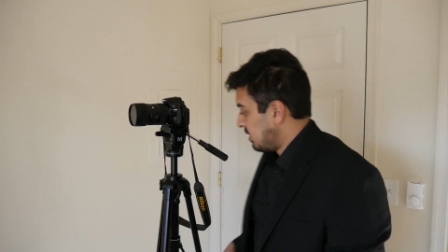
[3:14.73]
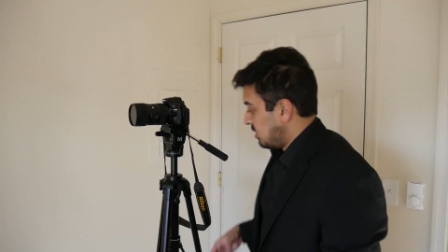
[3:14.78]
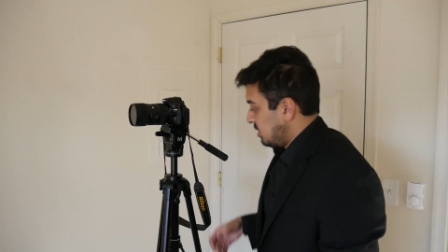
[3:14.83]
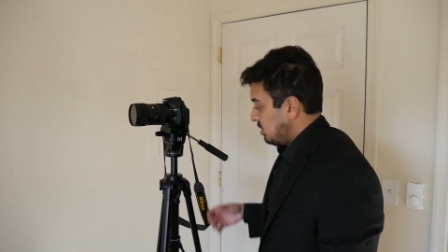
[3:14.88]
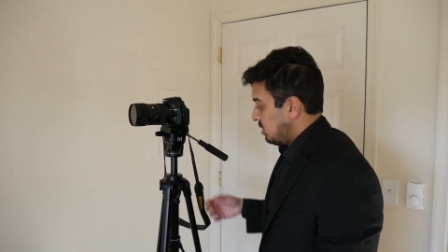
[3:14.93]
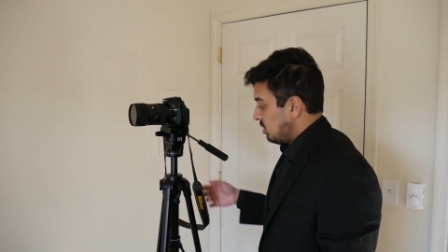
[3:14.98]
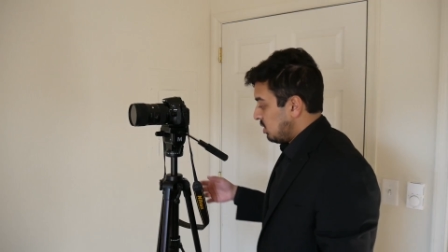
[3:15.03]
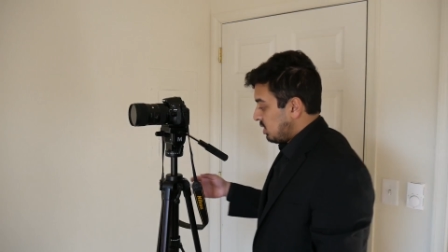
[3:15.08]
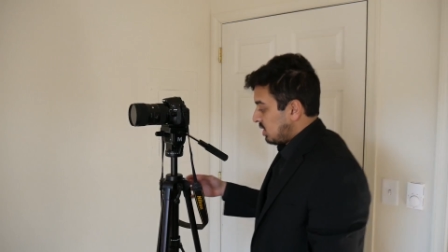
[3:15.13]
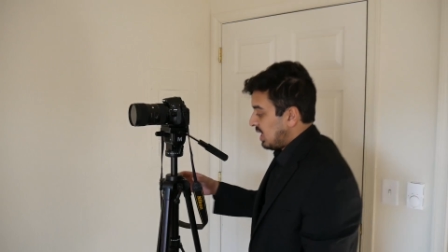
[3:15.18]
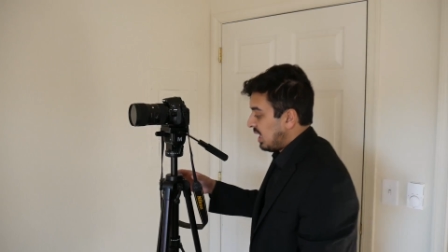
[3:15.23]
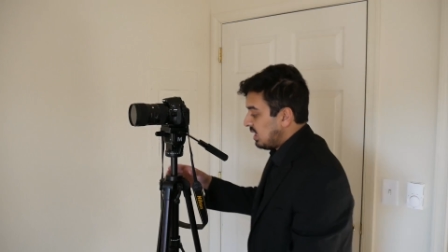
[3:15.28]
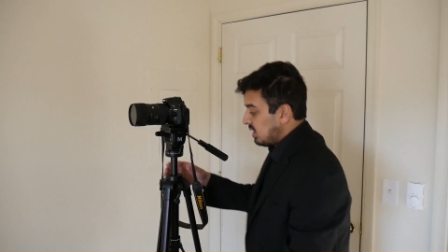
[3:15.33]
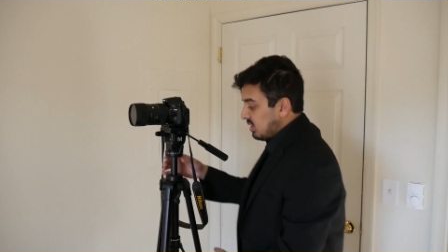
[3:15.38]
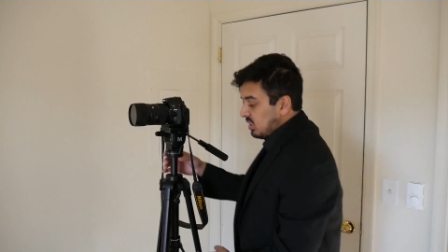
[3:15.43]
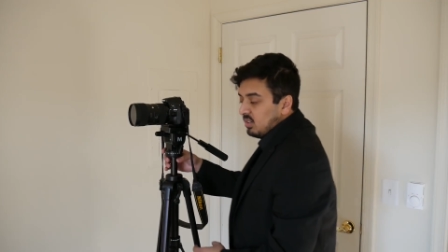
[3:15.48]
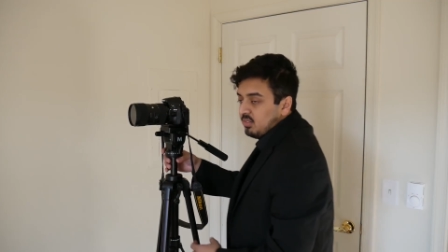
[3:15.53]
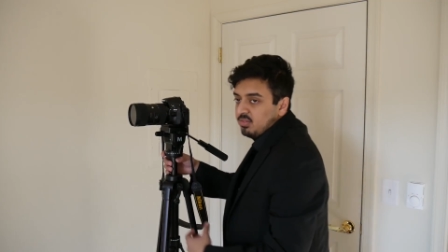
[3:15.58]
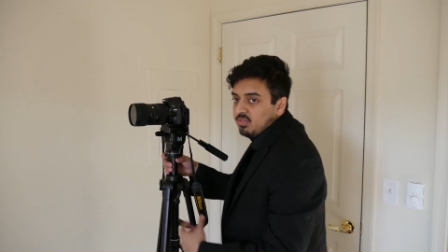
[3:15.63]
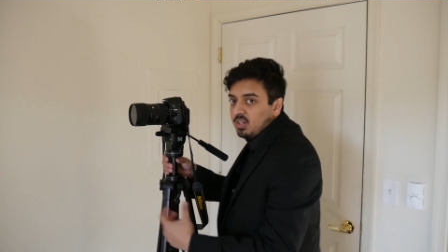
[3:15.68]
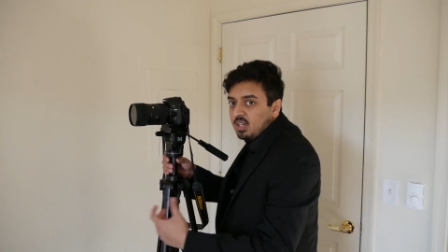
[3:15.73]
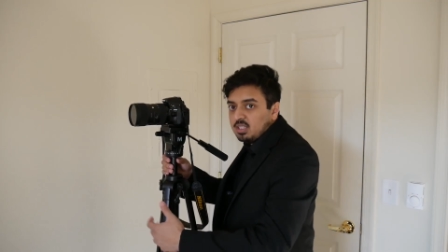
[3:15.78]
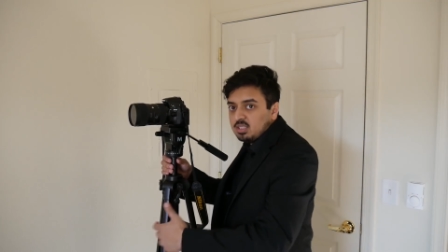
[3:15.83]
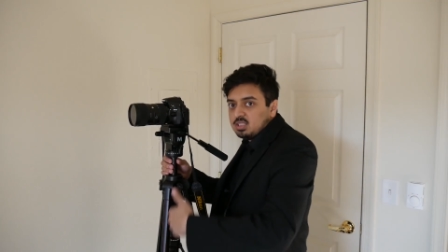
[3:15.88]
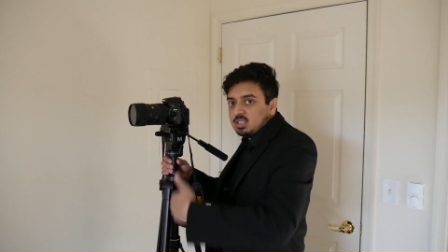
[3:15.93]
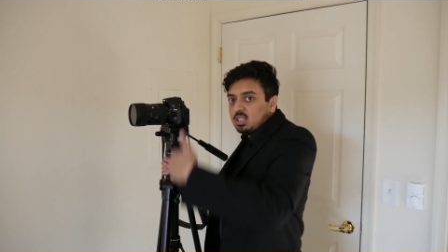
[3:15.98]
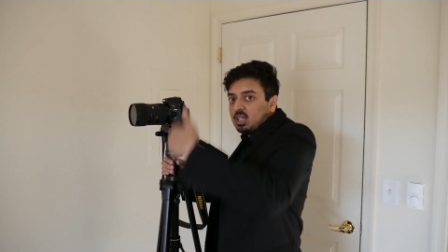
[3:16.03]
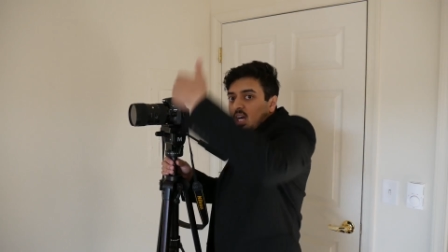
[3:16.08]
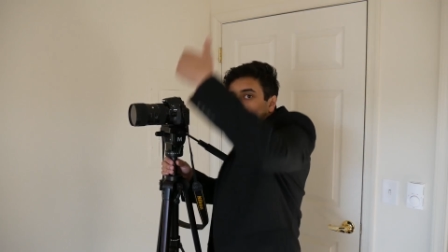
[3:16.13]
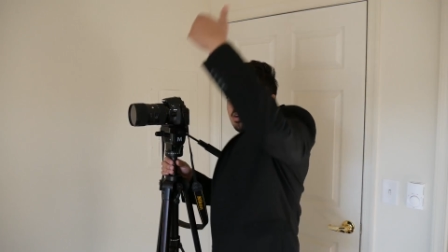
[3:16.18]
You're kind of confined
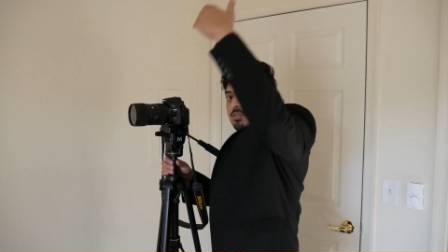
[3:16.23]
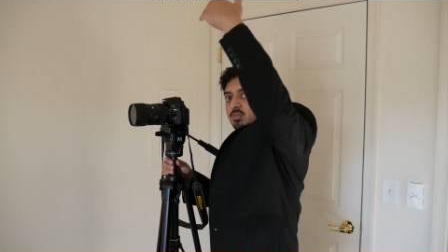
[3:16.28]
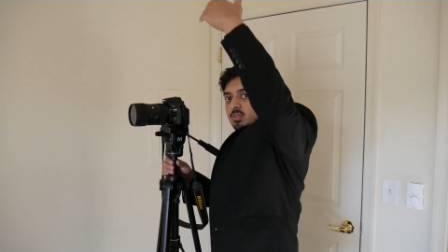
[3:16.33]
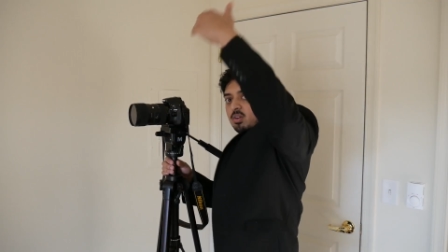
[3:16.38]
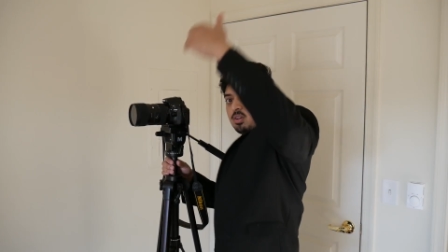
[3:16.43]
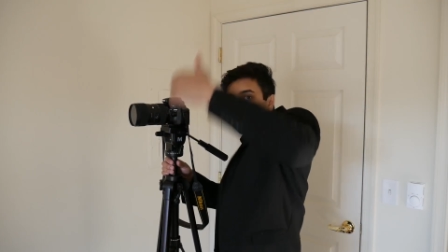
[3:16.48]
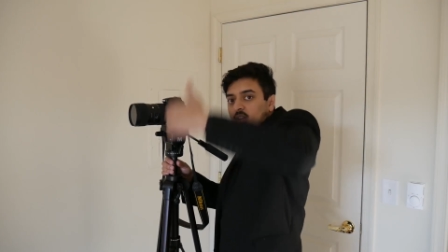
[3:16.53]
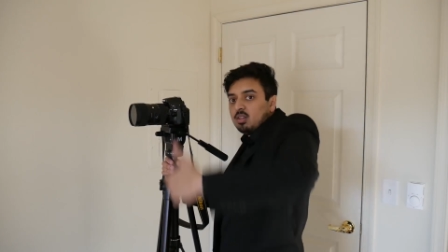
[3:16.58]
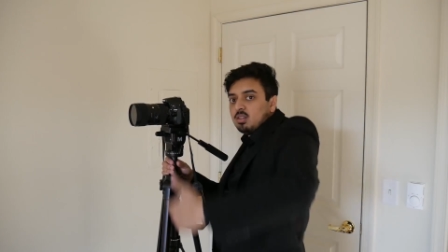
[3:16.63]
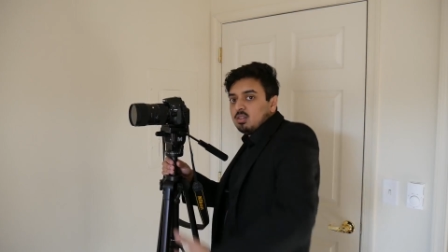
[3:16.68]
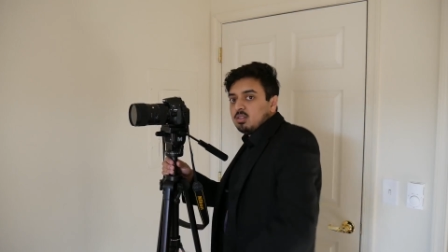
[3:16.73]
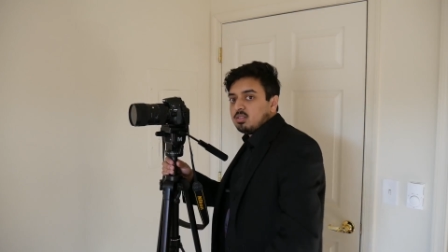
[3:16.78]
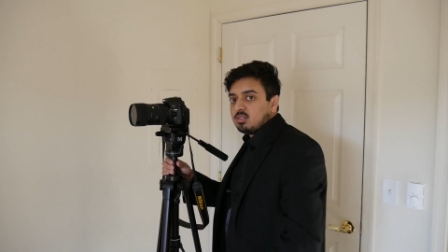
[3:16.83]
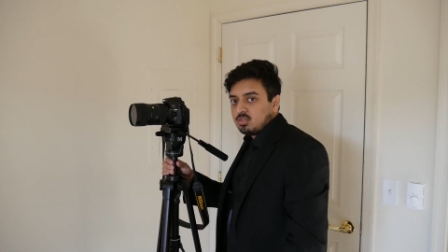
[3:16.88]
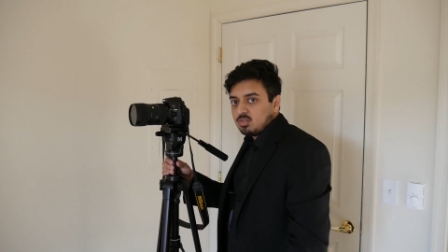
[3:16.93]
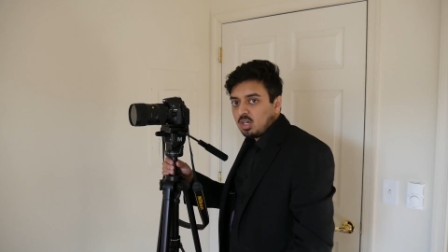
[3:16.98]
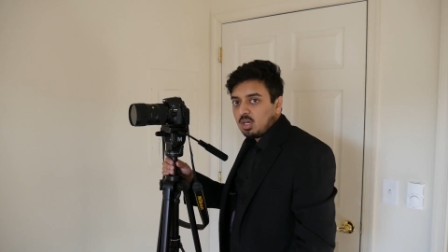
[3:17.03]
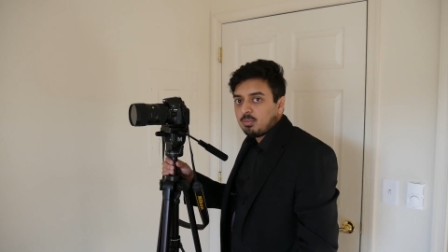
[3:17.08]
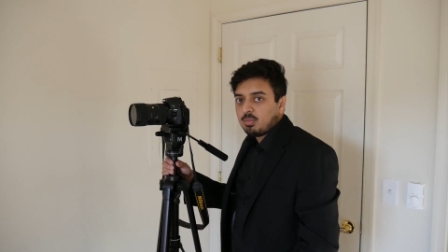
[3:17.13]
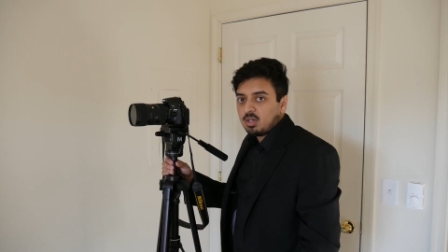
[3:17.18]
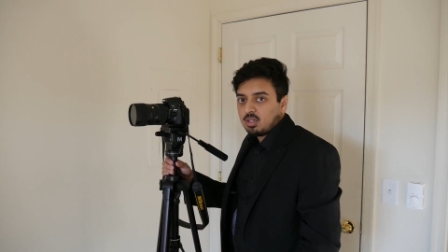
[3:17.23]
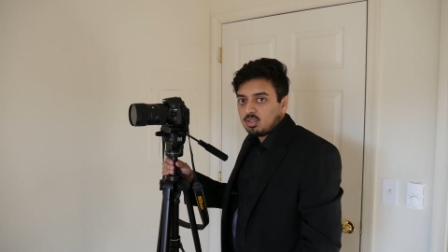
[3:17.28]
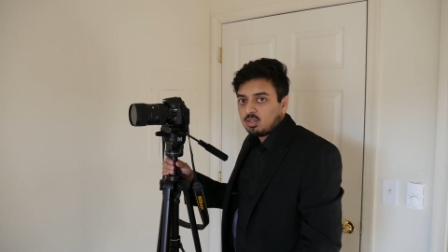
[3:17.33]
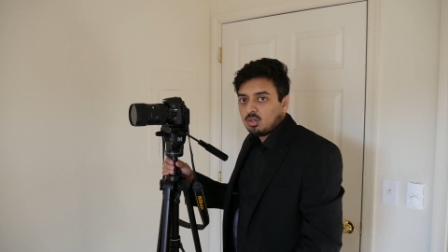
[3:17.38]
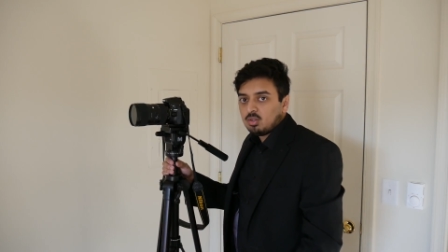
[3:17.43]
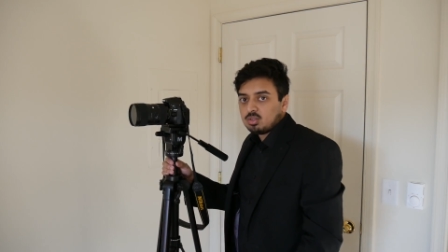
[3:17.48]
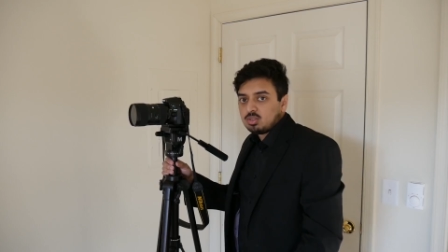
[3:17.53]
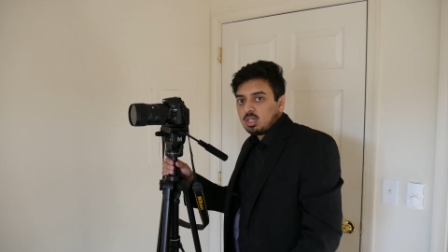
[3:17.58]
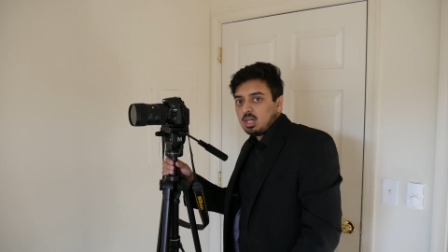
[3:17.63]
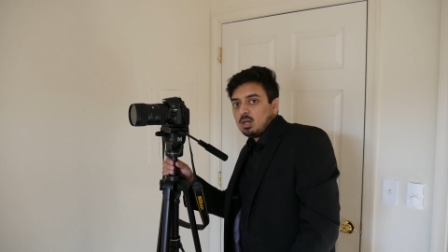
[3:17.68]
to how far the tripod
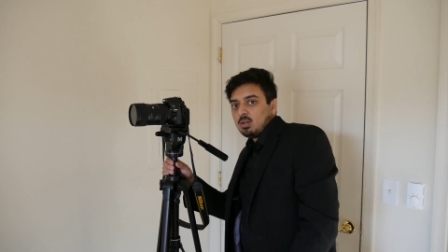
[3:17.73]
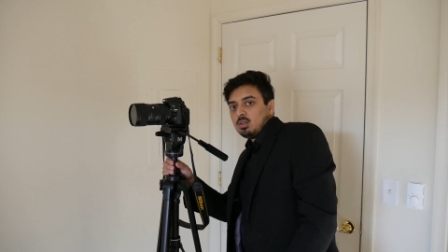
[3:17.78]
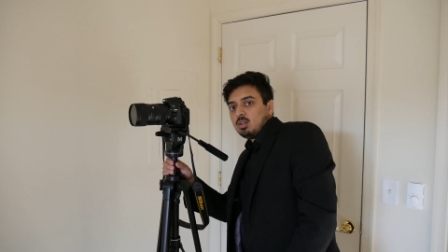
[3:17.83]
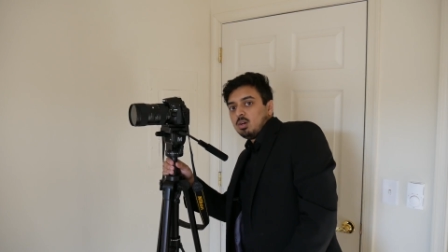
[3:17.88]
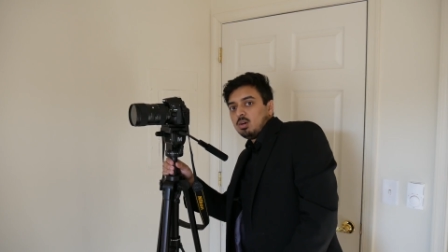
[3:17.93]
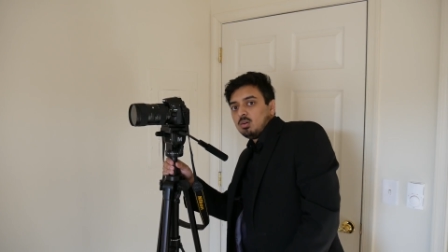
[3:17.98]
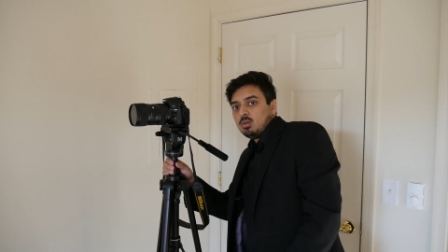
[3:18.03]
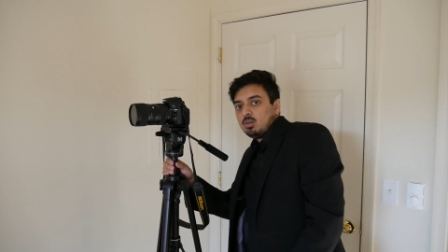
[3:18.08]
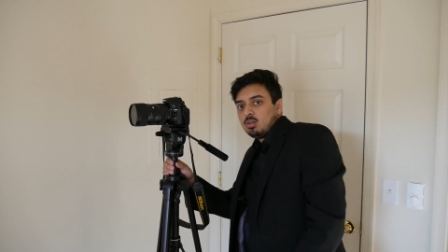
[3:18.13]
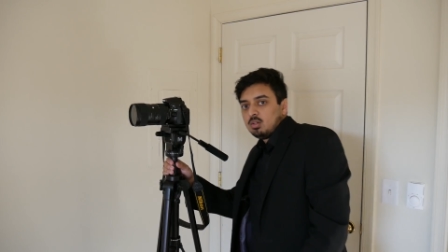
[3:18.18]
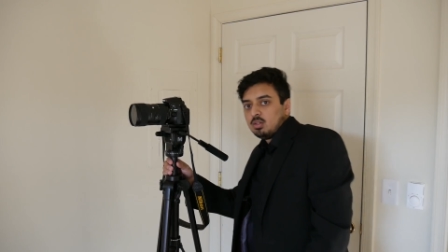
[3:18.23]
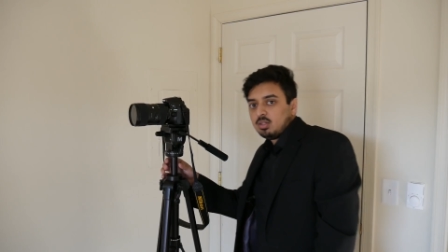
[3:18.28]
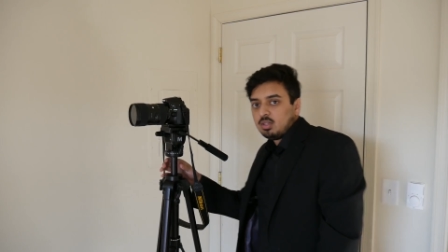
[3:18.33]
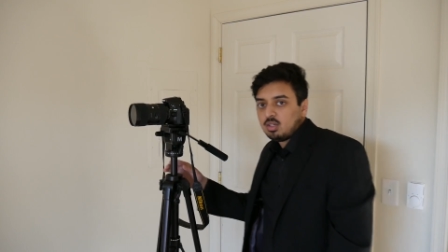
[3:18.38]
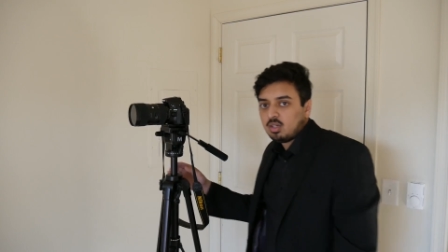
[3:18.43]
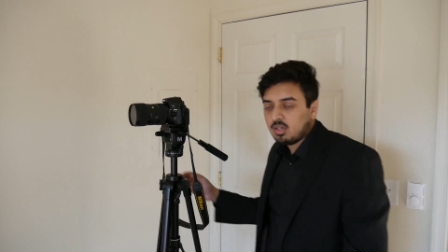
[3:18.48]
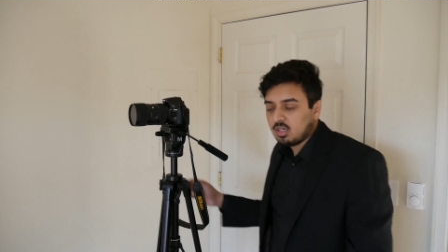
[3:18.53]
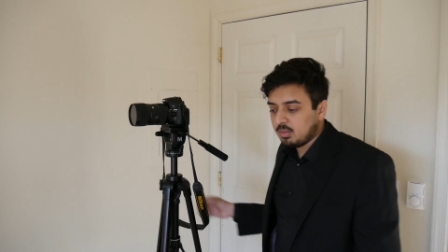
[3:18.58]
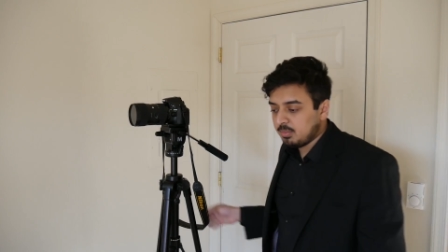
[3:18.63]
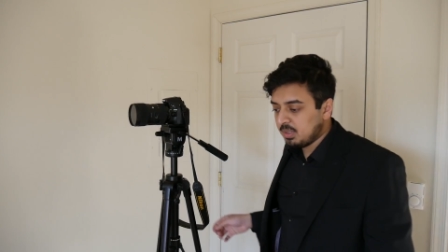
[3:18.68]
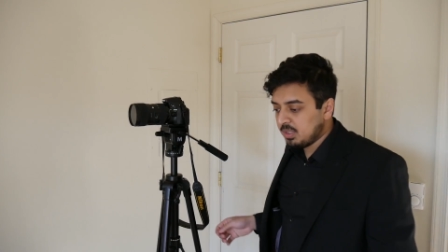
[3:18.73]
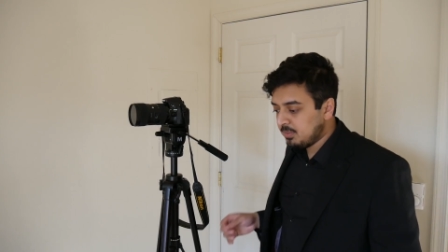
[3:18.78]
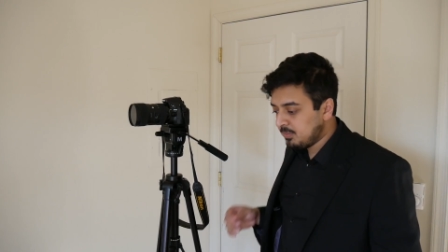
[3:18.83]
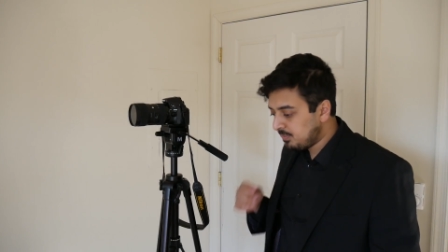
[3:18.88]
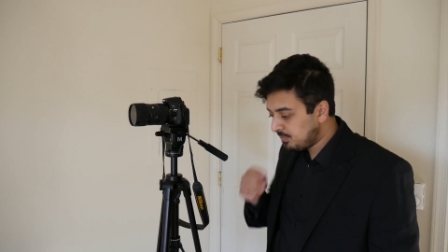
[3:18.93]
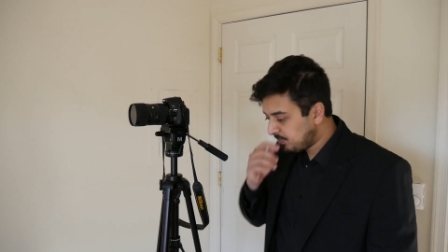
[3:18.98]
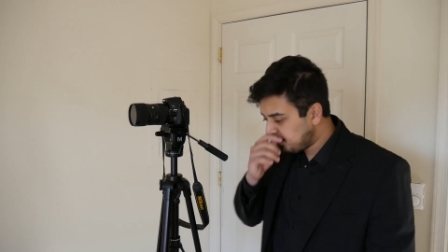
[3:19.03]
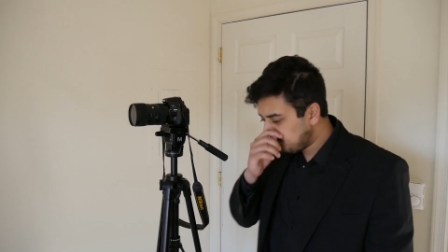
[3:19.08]
goes or how low, you know what I mean?